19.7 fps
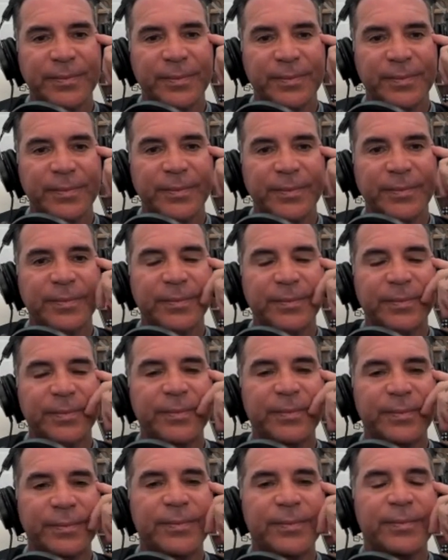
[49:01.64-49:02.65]

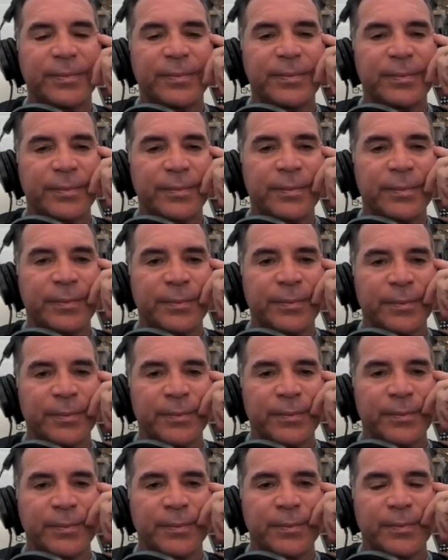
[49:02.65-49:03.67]

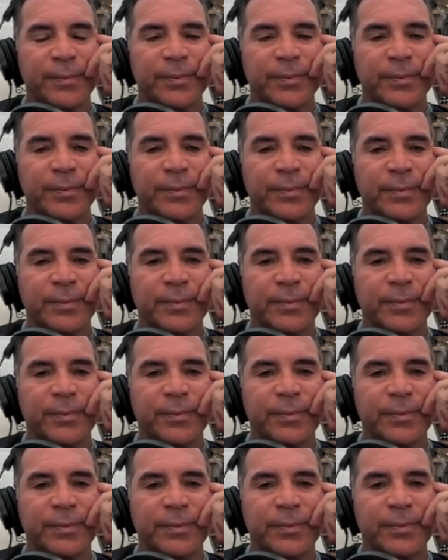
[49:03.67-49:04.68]

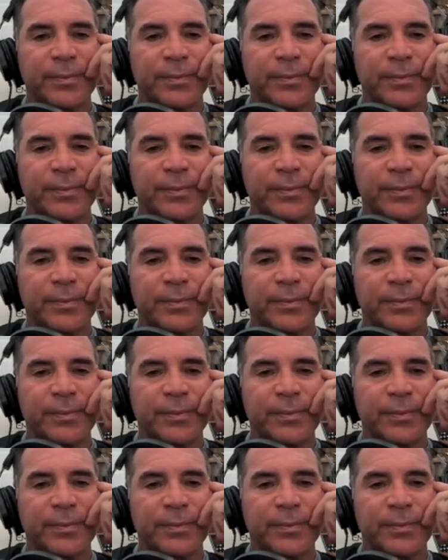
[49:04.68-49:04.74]
This person isn't speaking.